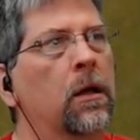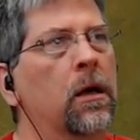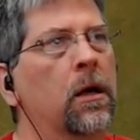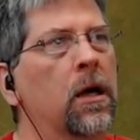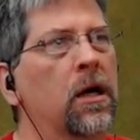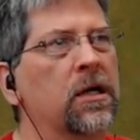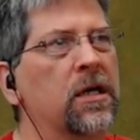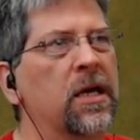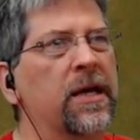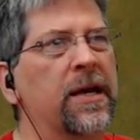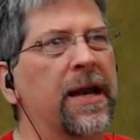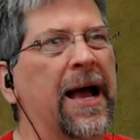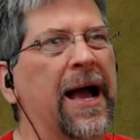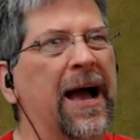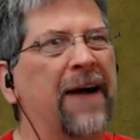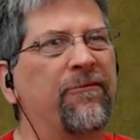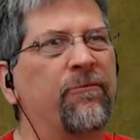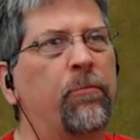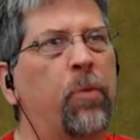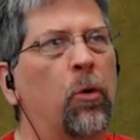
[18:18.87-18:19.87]
Again,
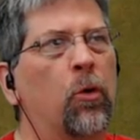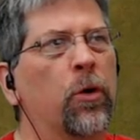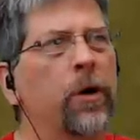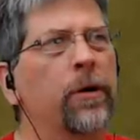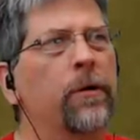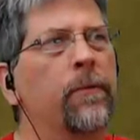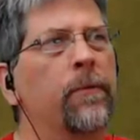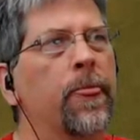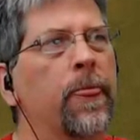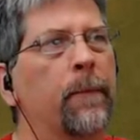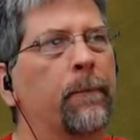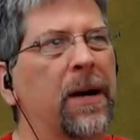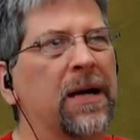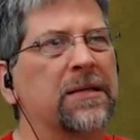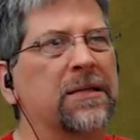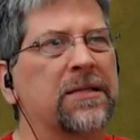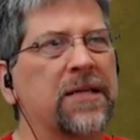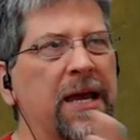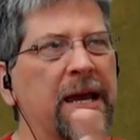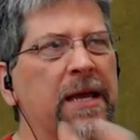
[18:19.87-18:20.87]
half board, my
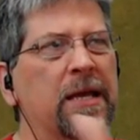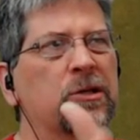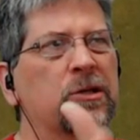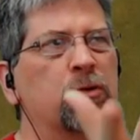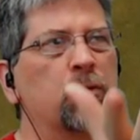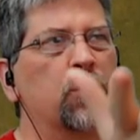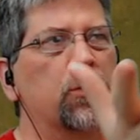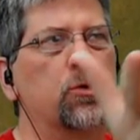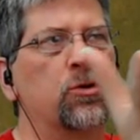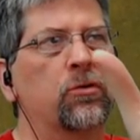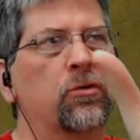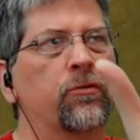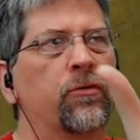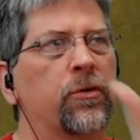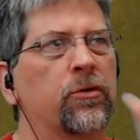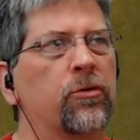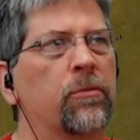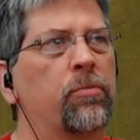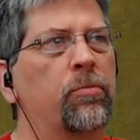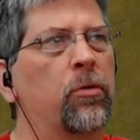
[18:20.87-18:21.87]
tank is worth 2
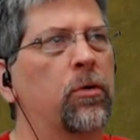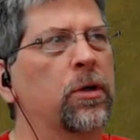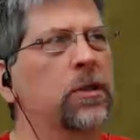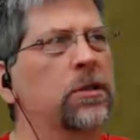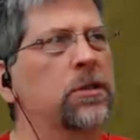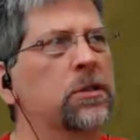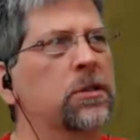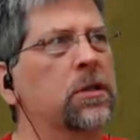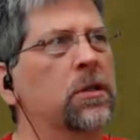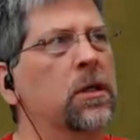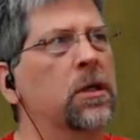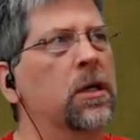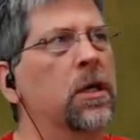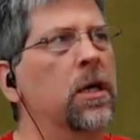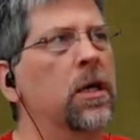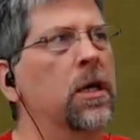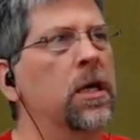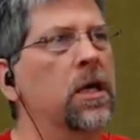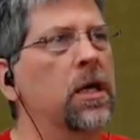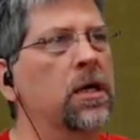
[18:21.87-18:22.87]
victory points.
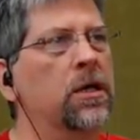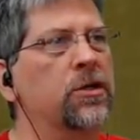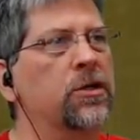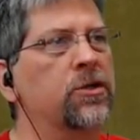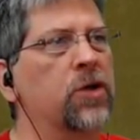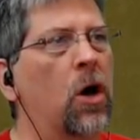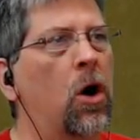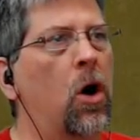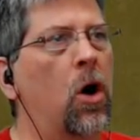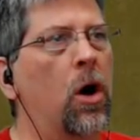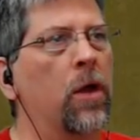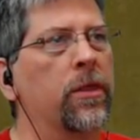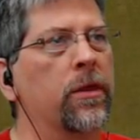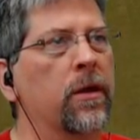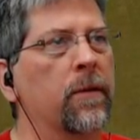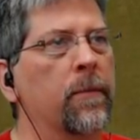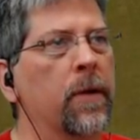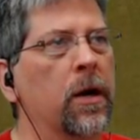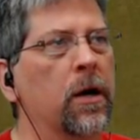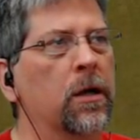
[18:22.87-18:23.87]
It is on the
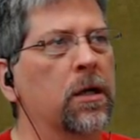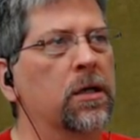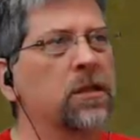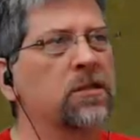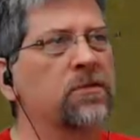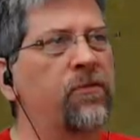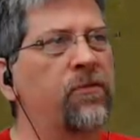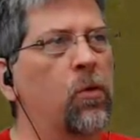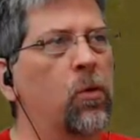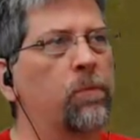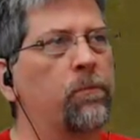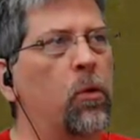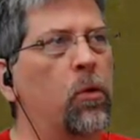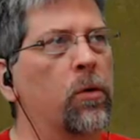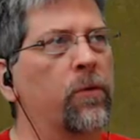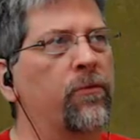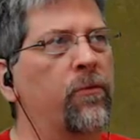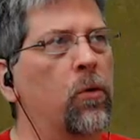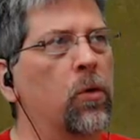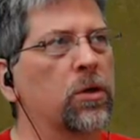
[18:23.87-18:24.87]
Americans'
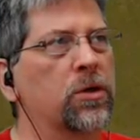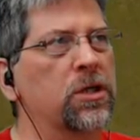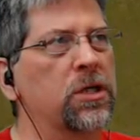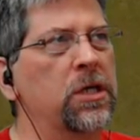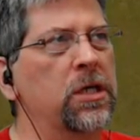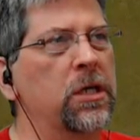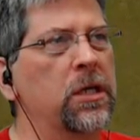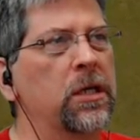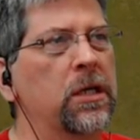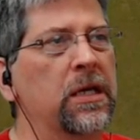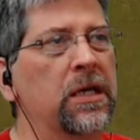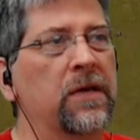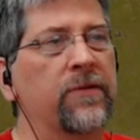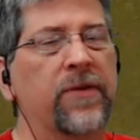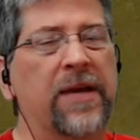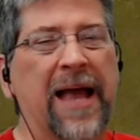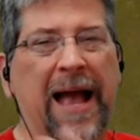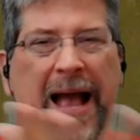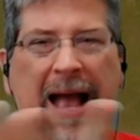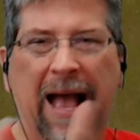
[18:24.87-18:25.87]
board 14,
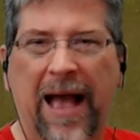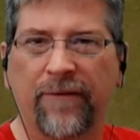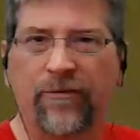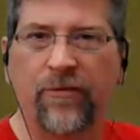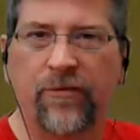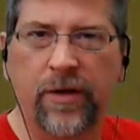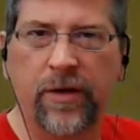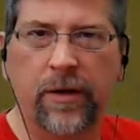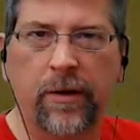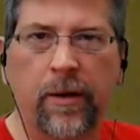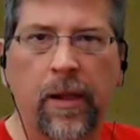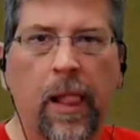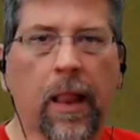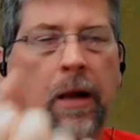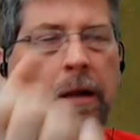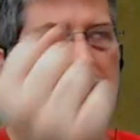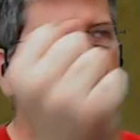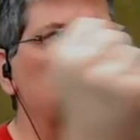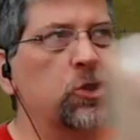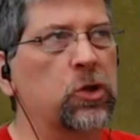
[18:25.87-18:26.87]
even half of it,
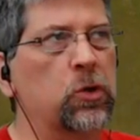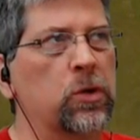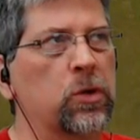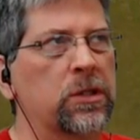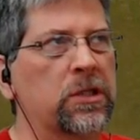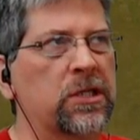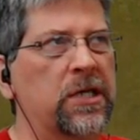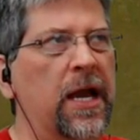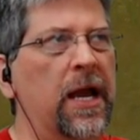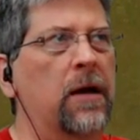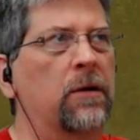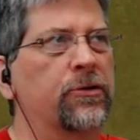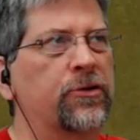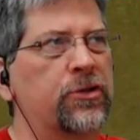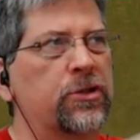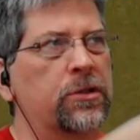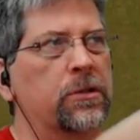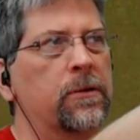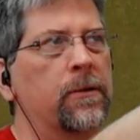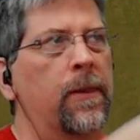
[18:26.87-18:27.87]
so it
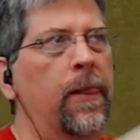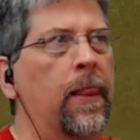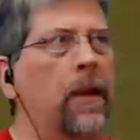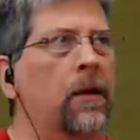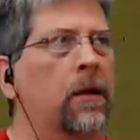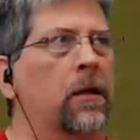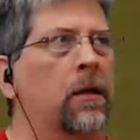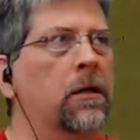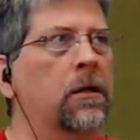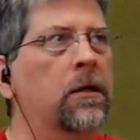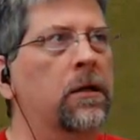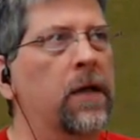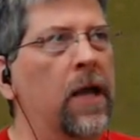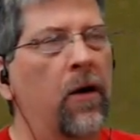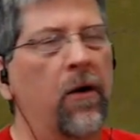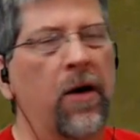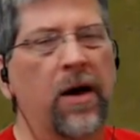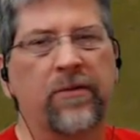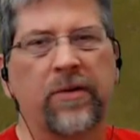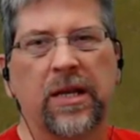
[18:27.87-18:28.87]
counts.
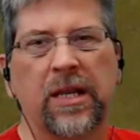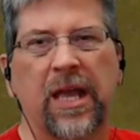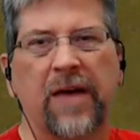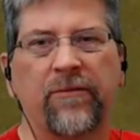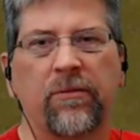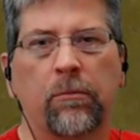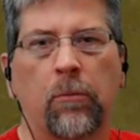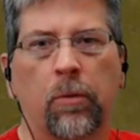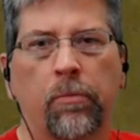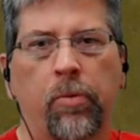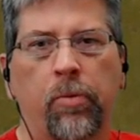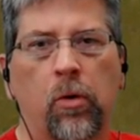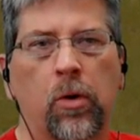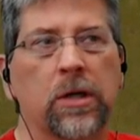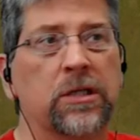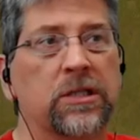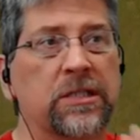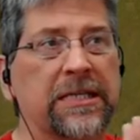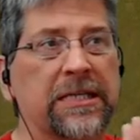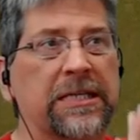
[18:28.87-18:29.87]
Now I have 11 more
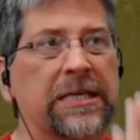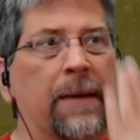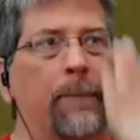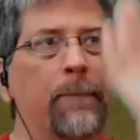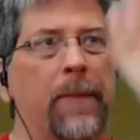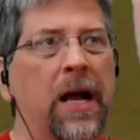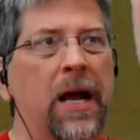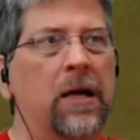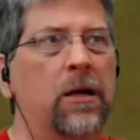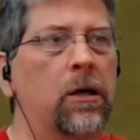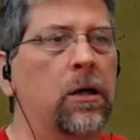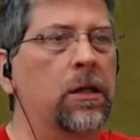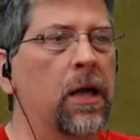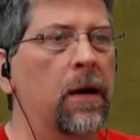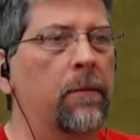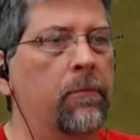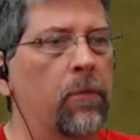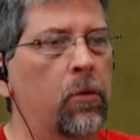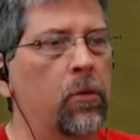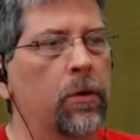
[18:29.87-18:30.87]
points to get back on
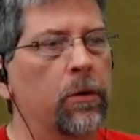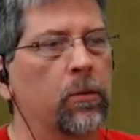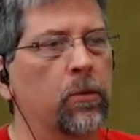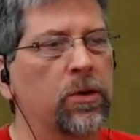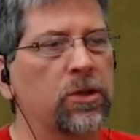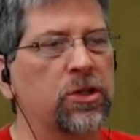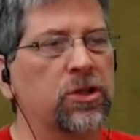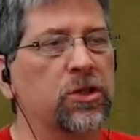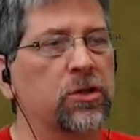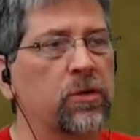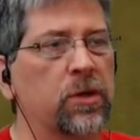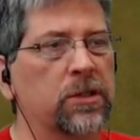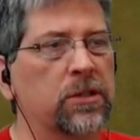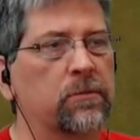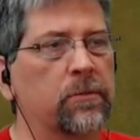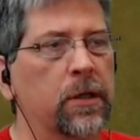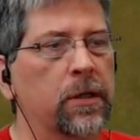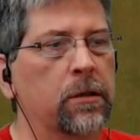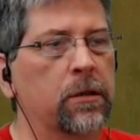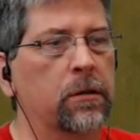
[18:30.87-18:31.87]
that board, which is the rest of
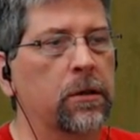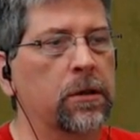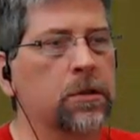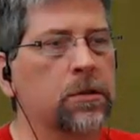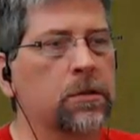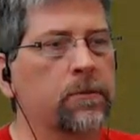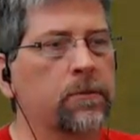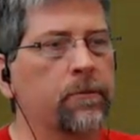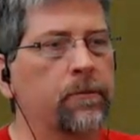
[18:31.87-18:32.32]
my units.